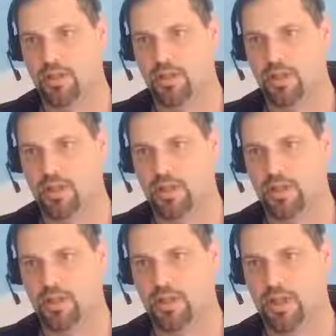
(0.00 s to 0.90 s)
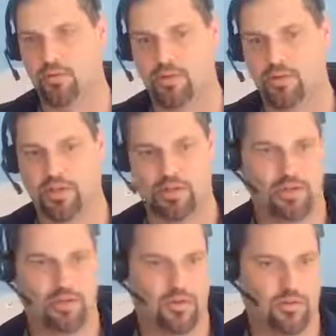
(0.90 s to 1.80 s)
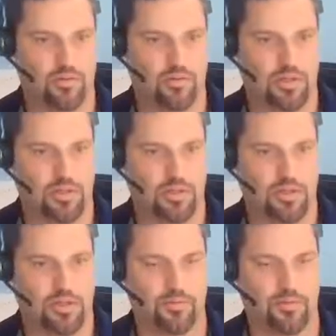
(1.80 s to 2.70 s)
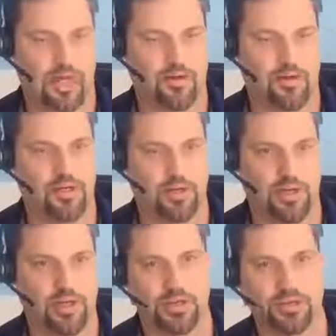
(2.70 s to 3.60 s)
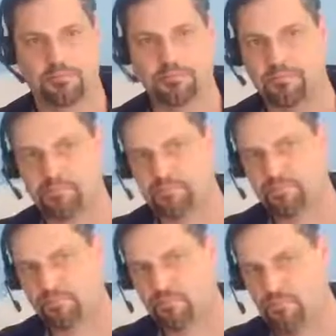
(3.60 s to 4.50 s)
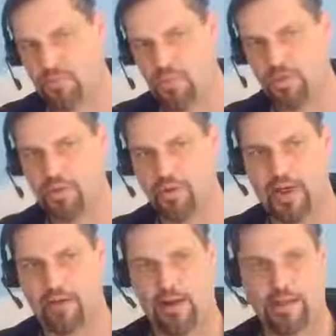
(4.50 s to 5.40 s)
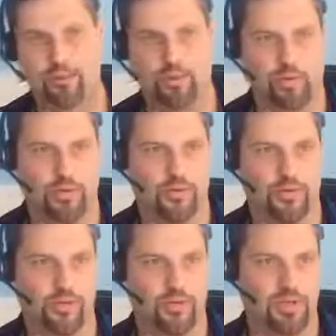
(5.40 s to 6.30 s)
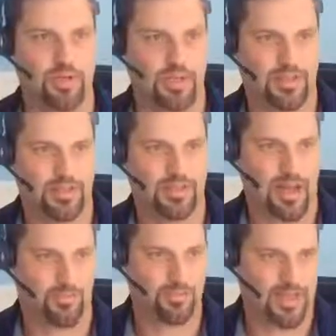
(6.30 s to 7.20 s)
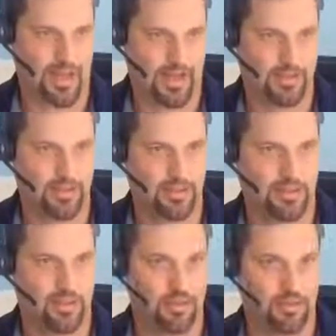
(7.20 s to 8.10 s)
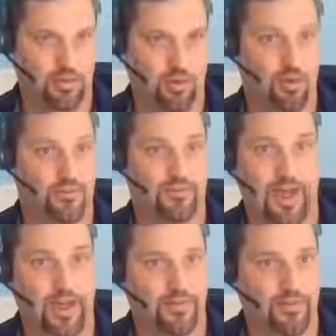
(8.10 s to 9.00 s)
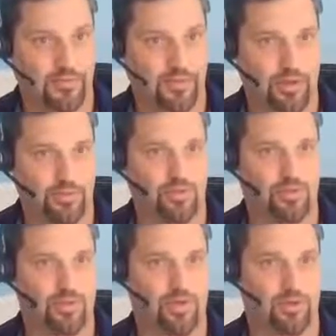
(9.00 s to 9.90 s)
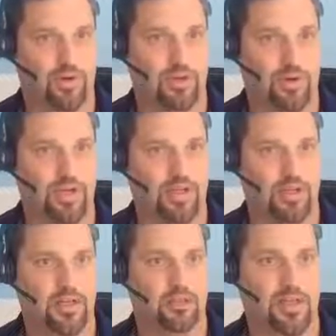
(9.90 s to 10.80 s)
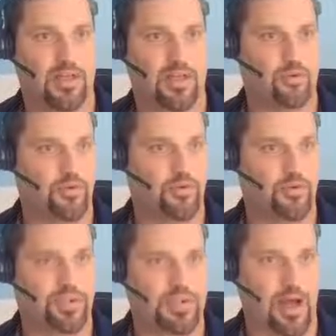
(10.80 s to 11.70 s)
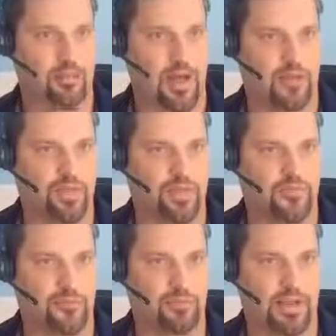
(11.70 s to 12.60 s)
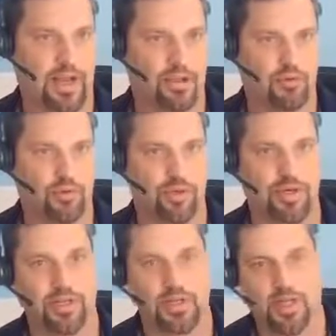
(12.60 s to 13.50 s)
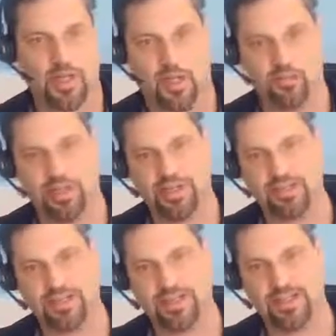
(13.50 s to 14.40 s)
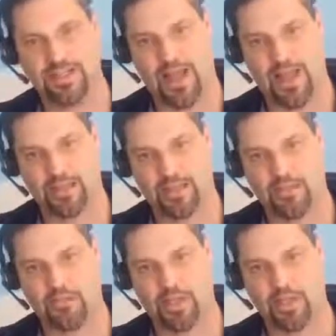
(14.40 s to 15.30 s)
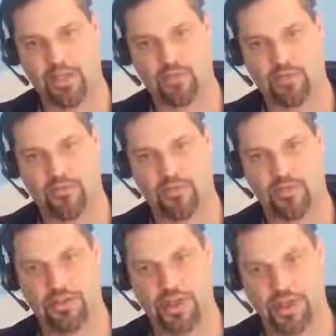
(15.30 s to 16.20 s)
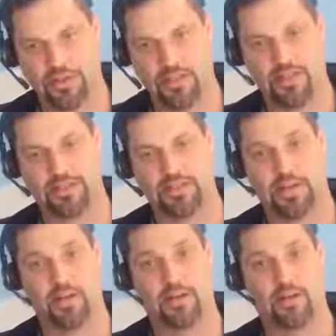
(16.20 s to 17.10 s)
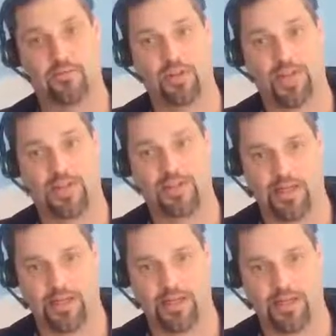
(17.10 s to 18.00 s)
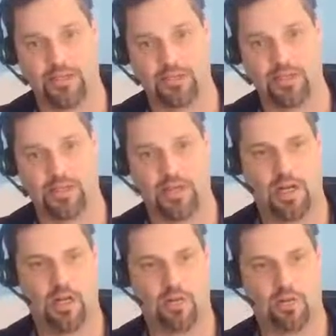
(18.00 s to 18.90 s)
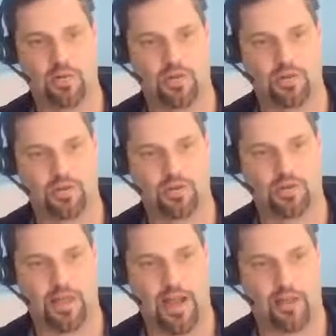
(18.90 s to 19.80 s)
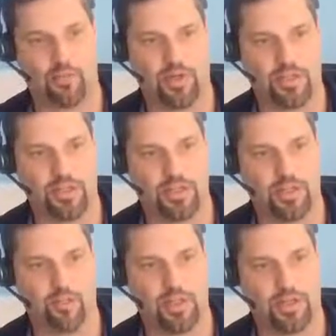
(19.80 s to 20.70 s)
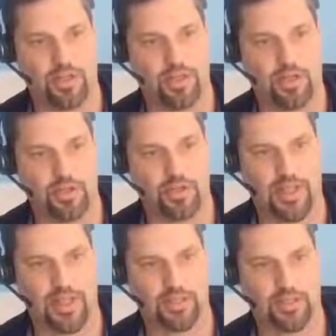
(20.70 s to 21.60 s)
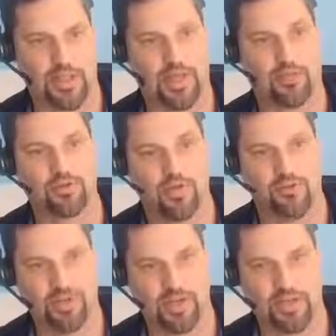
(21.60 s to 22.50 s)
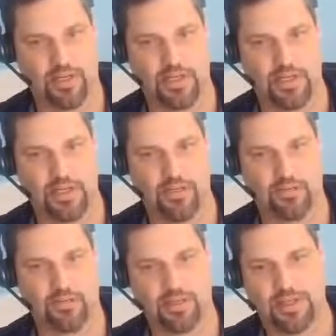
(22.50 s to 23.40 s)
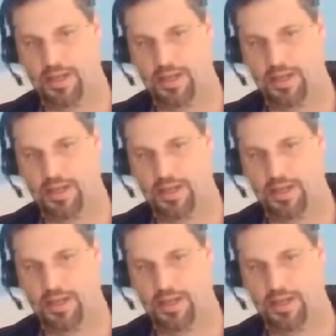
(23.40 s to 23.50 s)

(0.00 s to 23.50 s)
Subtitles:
And I want to show you compare charts. So now I can pull through the top 10 or 5. I can pick which number I want, but I can pull through the top options from the dashboard and we can see exactly what each one of those has done over the last 10 years. We can scroll down and we can see what the $100,000 would have done each year.